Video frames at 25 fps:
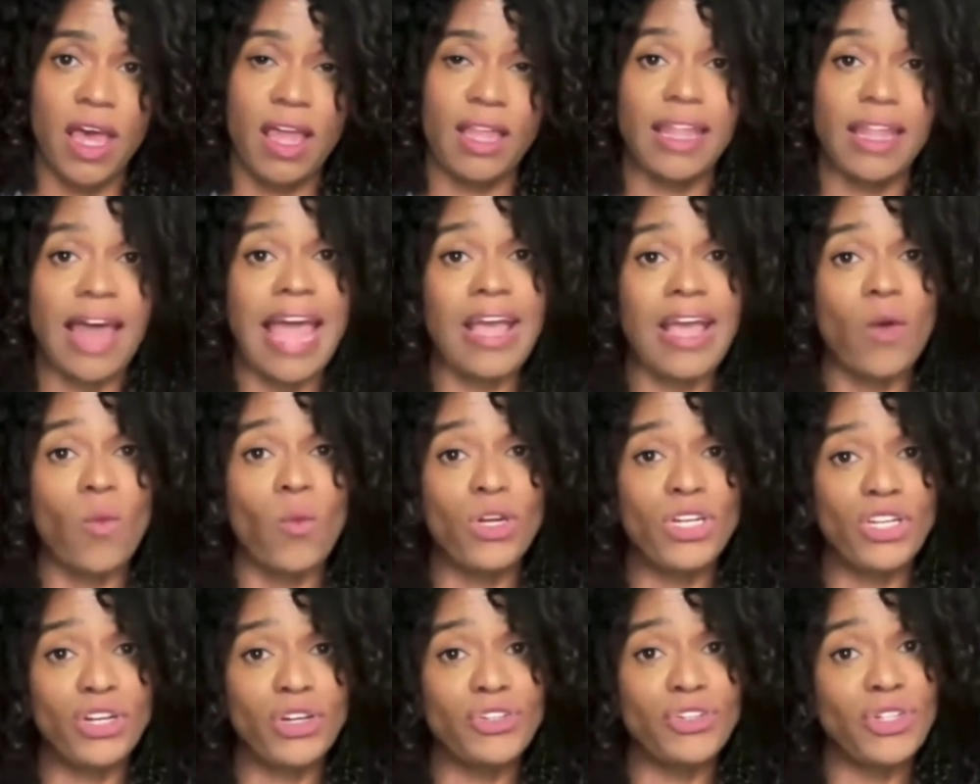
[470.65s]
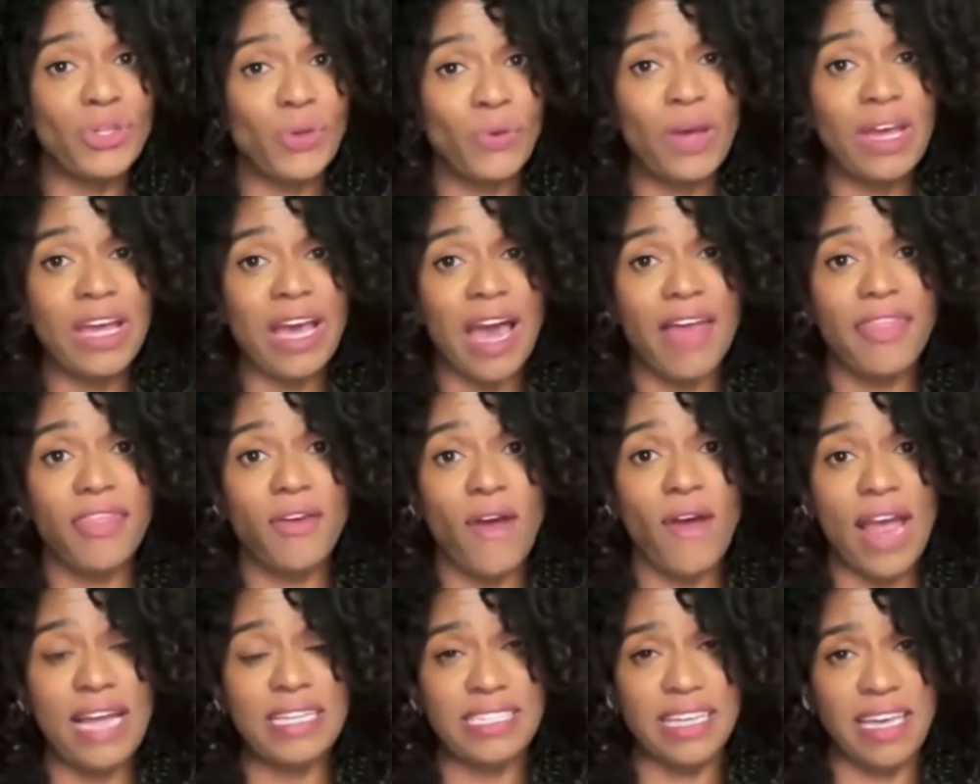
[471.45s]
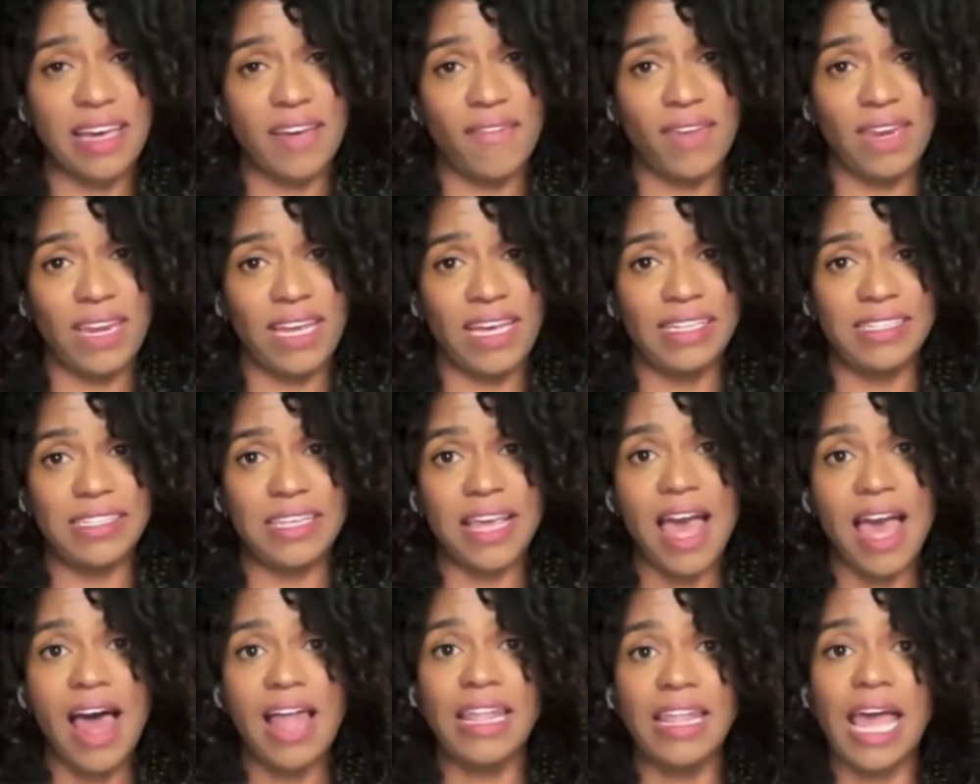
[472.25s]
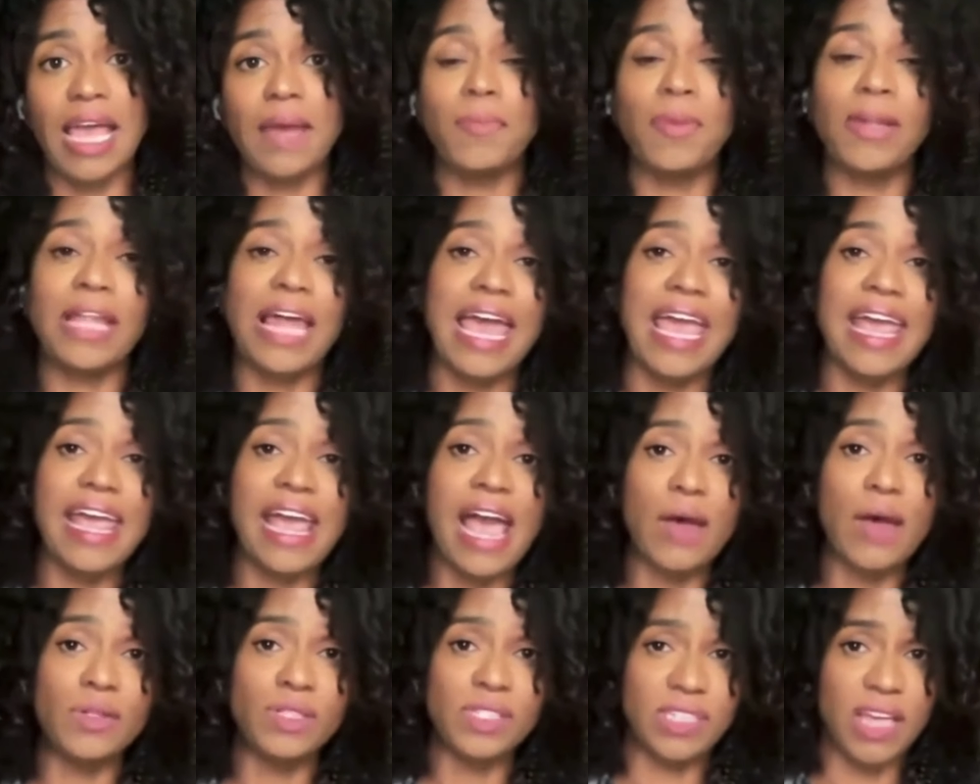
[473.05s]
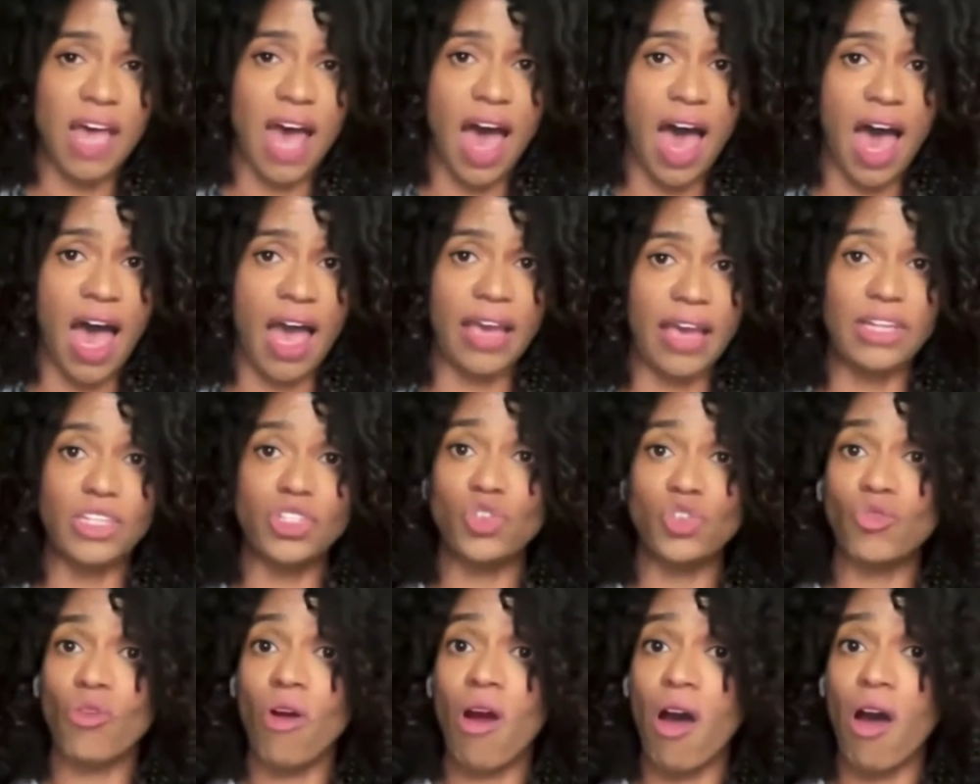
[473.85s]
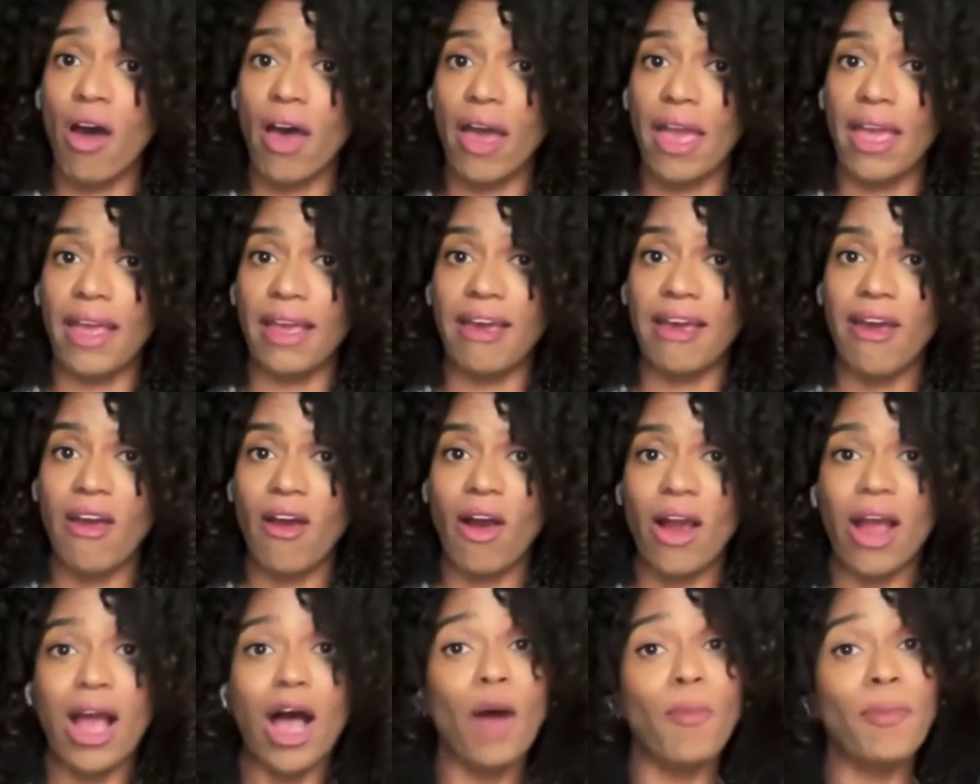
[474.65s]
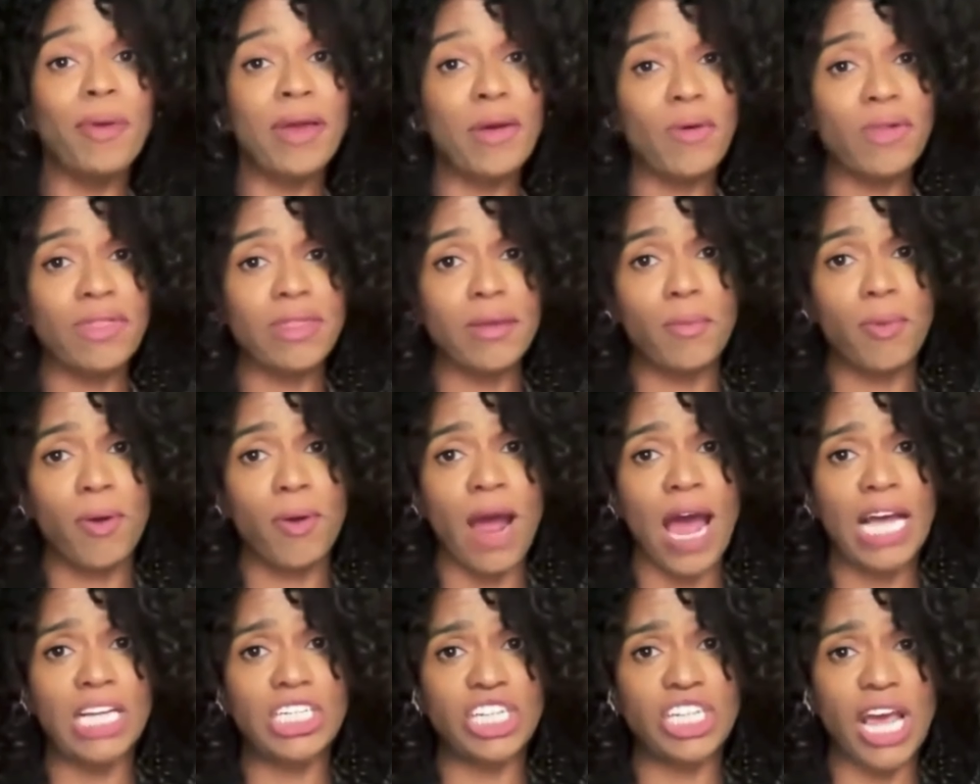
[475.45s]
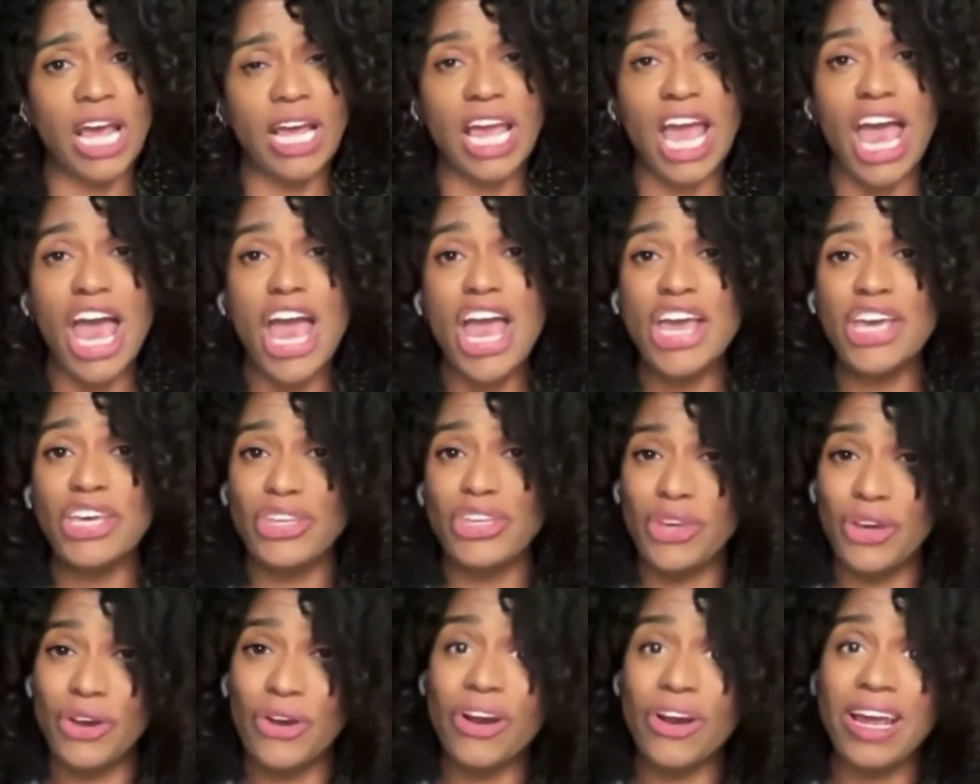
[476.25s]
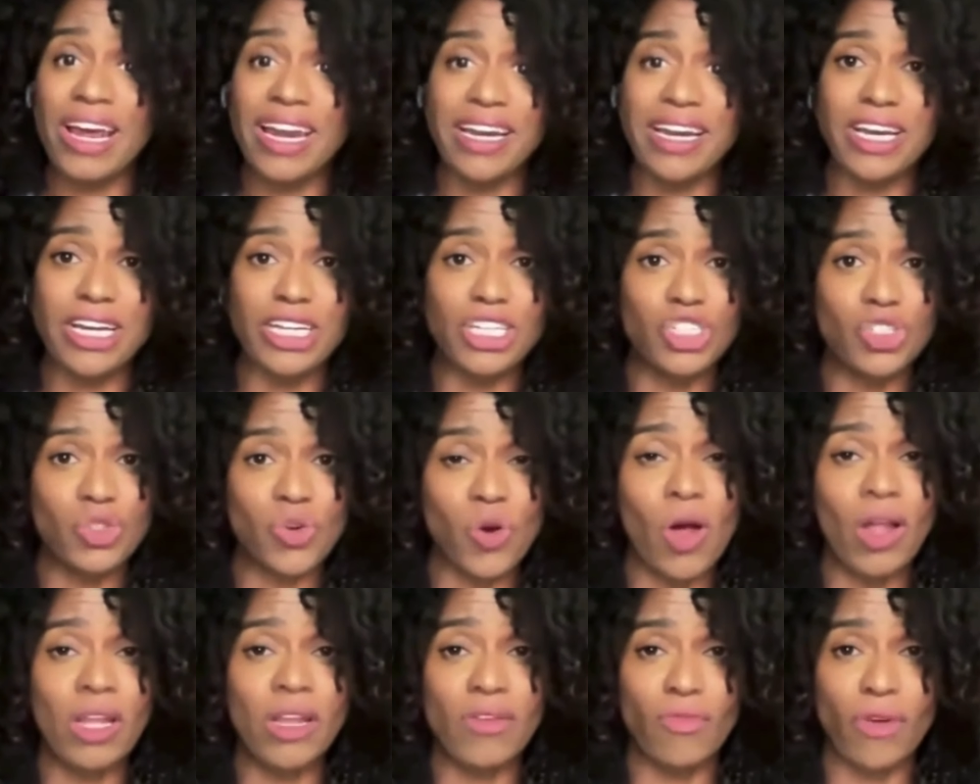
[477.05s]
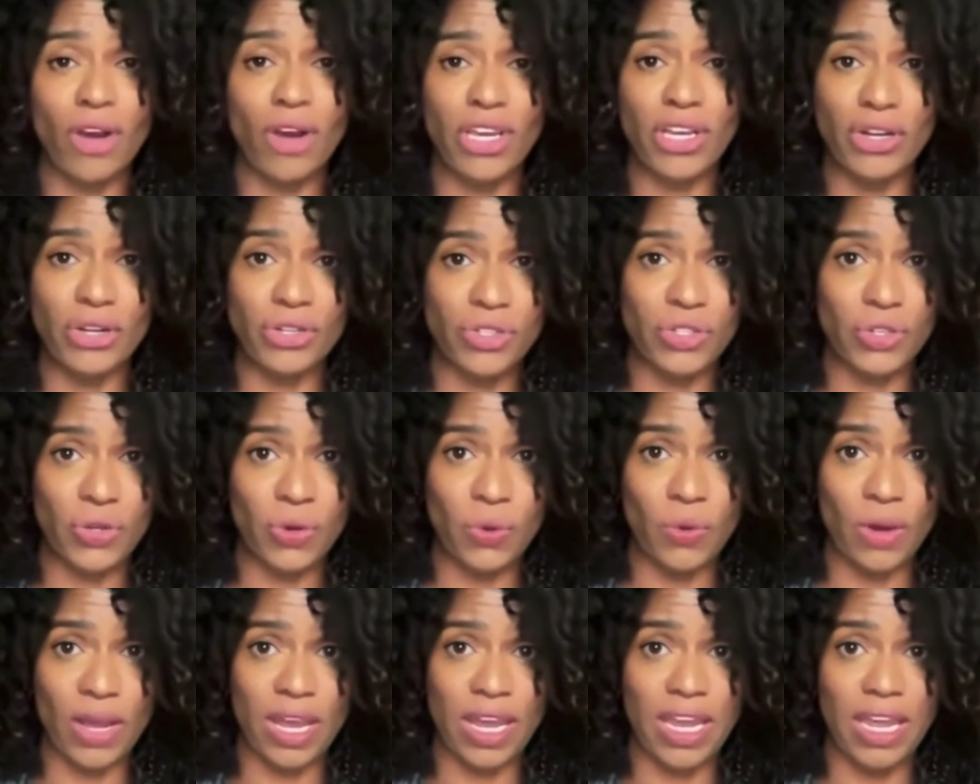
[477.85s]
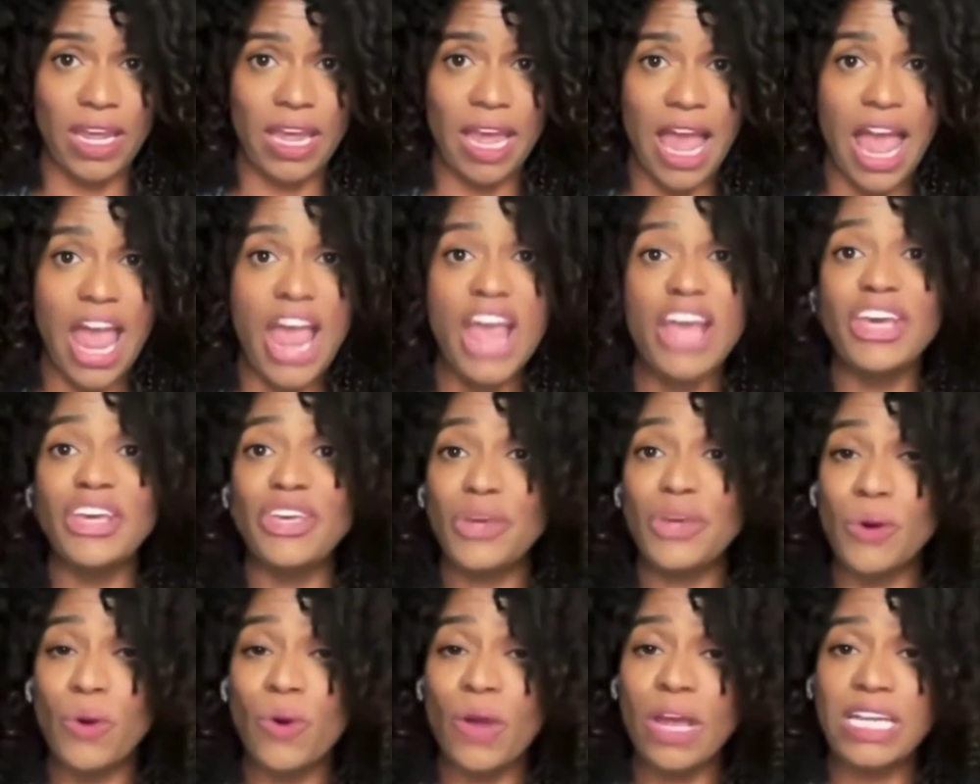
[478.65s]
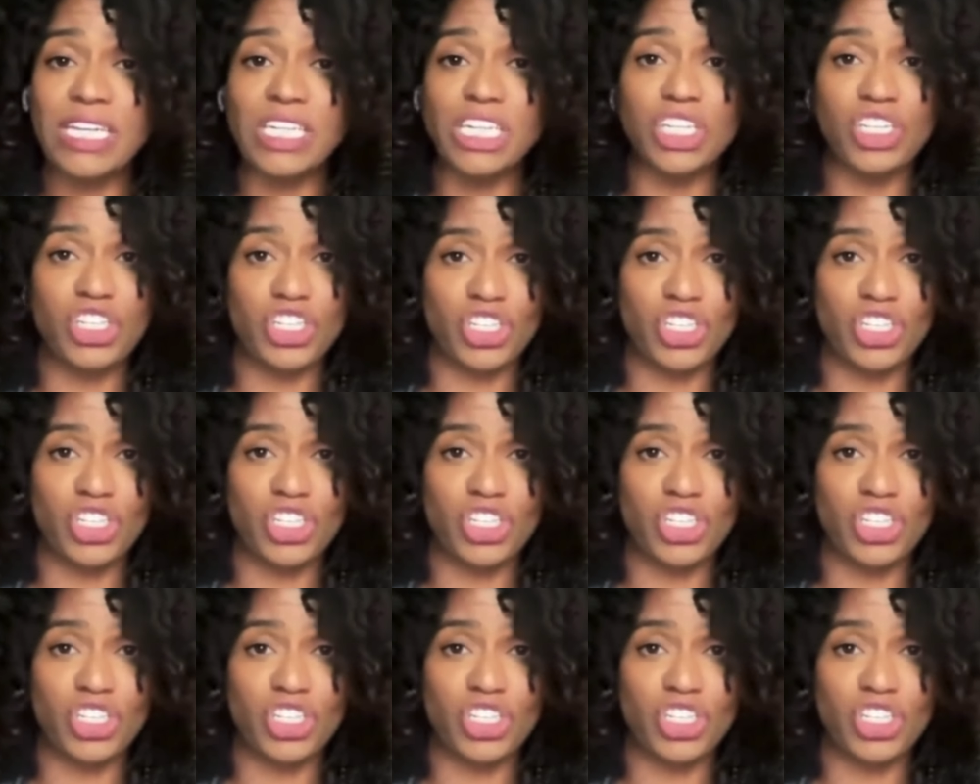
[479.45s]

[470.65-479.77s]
like when you're doing other activities like playing outside, drawing, or helping with a project, you're in control of what you're doing. You get to